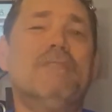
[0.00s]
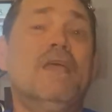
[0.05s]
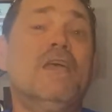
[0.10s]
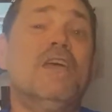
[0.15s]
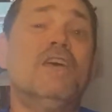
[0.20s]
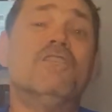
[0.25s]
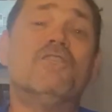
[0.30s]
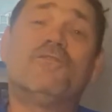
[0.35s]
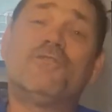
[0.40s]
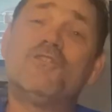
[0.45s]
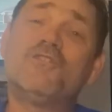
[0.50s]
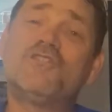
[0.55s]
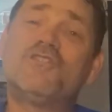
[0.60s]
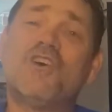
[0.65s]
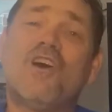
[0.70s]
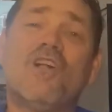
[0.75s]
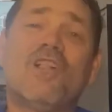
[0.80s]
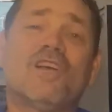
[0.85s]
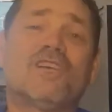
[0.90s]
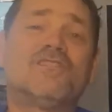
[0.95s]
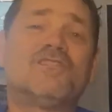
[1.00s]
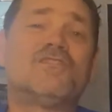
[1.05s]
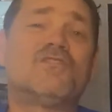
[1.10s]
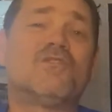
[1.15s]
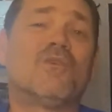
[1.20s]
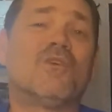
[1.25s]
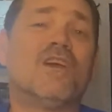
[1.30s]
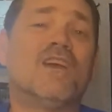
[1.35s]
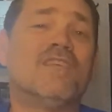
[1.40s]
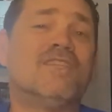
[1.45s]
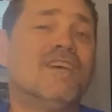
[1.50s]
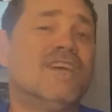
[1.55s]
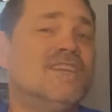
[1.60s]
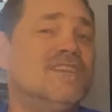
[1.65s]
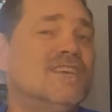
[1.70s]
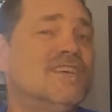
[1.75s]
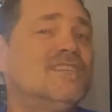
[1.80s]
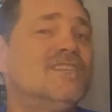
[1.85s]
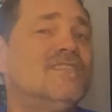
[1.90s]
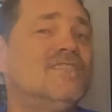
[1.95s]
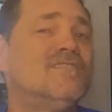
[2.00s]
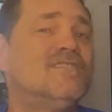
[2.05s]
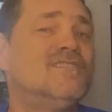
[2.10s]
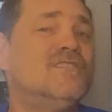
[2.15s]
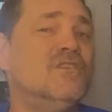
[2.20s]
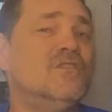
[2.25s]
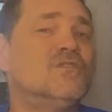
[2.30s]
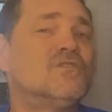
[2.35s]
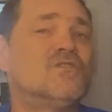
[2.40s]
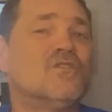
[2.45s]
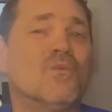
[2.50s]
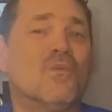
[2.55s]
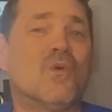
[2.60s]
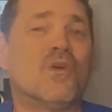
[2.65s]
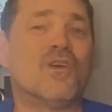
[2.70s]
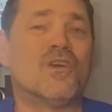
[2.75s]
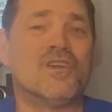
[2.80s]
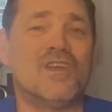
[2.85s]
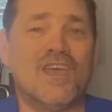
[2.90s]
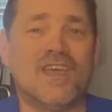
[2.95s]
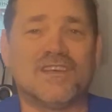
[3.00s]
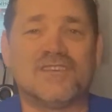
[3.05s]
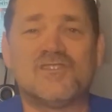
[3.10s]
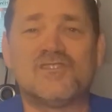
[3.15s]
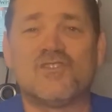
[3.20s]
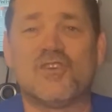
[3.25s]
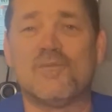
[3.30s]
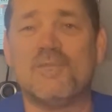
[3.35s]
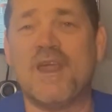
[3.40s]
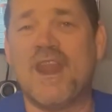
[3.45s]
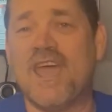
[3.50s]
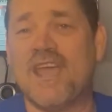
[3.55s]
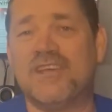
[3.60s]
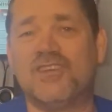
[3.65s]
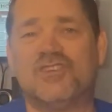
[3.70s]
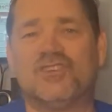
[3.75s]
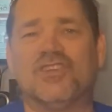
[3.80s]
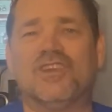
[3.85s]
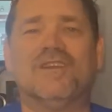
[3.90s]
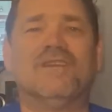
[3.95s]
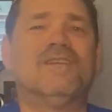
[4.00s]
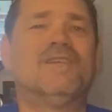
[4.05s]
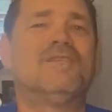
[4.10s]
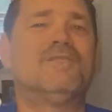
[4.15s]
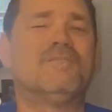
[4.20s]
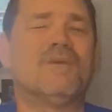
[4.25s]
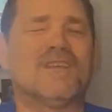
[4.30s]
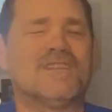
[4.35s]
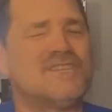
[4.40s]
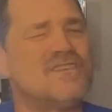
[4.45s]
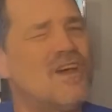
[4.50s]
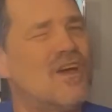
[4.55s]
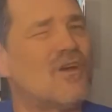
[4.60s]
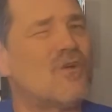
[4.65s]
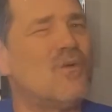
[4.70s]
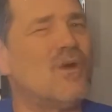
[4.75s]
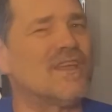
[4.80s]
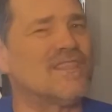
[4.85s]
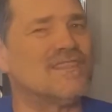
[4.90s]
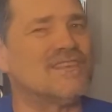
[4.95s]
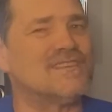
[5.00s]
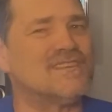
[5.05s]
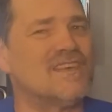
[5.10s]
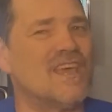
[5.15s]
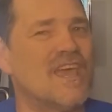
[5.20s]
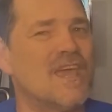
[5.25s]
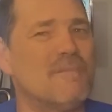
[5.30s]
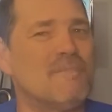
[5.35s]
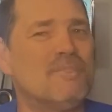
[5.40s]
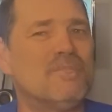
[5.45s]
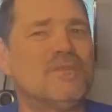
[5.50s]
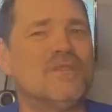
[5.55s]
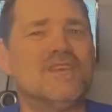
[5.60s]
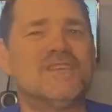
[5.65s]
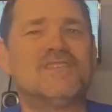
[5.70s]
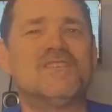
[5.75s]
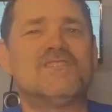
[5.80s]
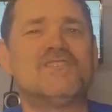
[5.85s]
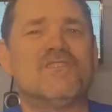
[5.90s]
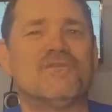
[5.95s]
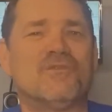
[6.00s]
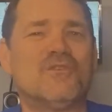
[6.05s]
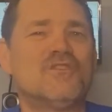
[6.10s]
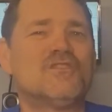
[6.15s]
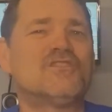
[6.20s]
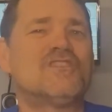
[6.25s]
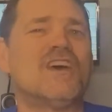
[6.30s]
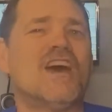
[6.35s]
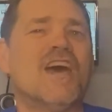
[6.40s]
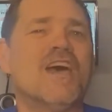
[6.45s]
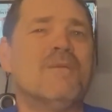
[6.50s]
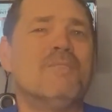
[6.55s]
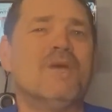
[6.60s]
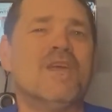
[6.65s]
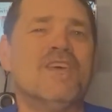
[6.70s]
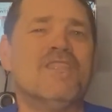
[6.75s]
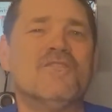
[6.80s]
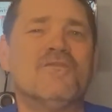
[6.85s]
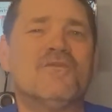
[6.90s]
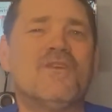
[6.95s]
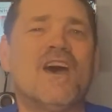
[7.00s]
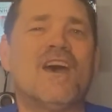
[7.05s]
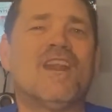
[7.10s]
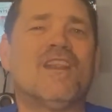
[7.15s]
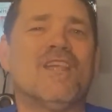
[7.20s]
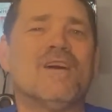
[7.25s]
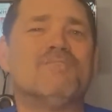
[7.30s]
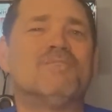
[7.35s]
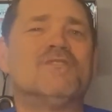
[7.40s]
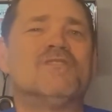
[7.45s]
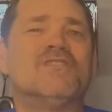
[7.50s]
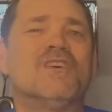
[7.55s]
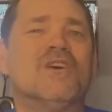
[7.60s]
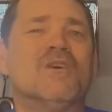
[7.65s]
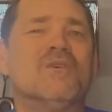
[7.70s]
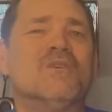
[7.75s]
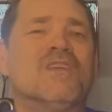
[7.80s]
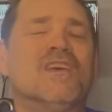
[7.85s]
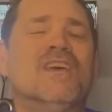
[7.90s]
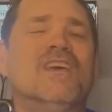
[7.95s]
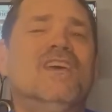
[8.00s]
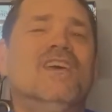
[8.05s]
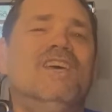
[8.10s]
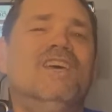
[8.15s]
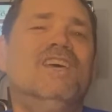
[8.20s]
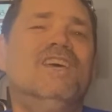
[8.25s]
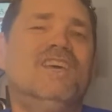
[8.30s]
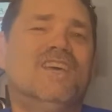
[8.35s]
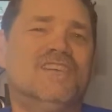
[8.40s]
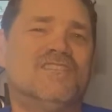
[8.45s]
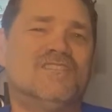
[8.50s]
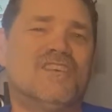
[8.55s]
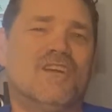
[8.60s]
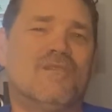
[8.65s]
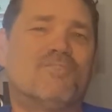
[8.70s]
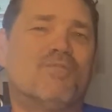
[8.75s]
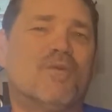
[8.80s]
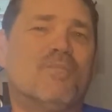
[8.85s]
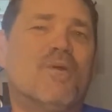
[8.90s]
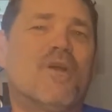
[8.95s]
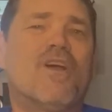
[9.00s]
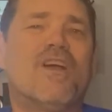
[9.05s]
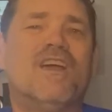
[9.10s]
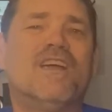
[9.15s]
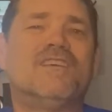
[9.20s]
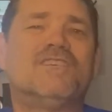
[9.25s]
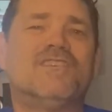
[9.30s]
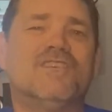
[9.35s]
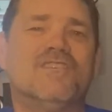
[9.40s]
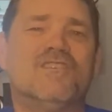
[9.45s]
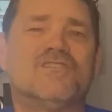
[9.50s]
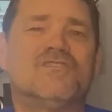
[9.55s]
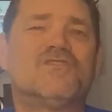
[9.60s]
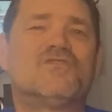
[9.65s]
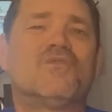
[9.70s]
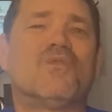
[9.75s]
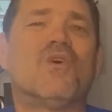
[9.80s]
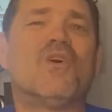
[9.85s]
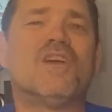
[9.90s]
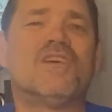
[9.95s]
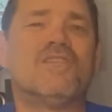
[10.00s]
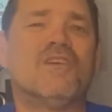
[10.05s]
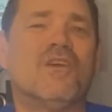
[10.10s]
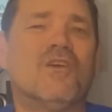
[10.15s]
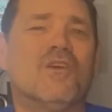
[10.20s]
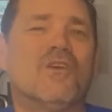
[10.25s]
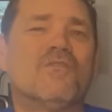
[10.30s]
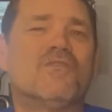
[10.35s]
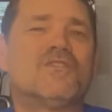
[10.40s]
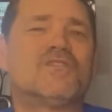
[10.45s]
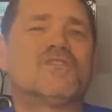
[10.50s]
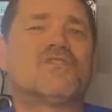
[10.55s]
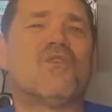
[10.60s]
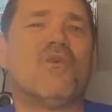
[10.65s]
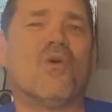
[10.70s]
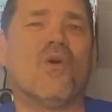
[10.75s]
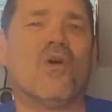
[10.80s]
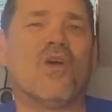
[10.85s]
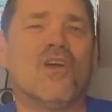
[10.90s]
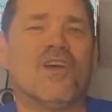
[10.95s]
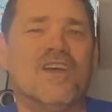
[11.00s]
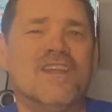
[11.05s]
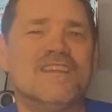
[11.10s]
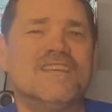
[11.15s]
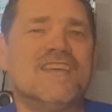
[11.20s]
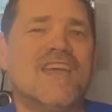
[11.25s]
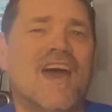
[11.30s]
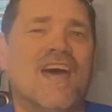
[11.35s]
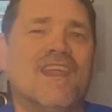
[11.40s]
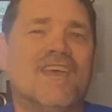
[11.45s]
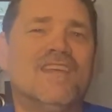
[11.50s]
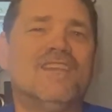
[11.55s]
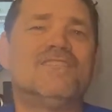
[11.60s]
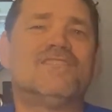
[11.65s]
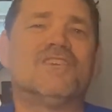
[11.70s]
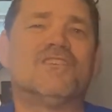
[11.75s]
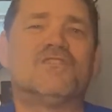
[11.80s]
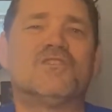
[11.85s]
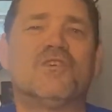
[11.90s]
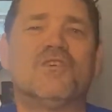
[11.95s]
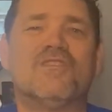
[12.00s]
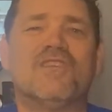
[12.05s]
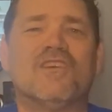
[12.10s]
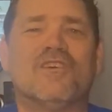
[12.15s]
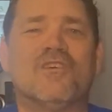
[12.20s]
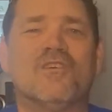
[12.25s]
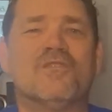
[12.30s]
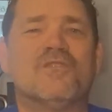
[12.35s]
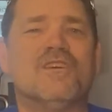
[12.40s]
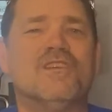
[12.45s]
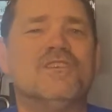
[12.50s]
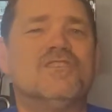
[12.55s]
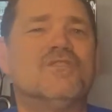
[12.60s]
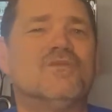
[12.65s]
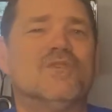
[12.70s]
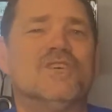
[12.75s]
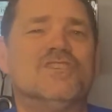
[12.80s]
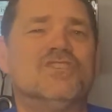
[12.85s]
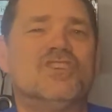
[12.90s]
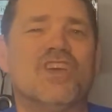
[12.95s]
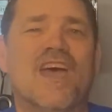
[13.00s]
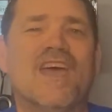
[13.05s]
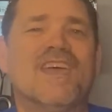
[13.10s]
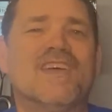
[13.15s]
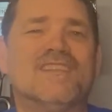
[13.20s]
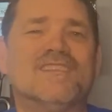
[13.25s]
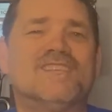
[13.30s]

In the first Dalek story, they did use the word extermination, but it's not quite the same. This is the first time in the final episode as they're preparing to destroy the Earth's core and gut it to turn the Earth into a giant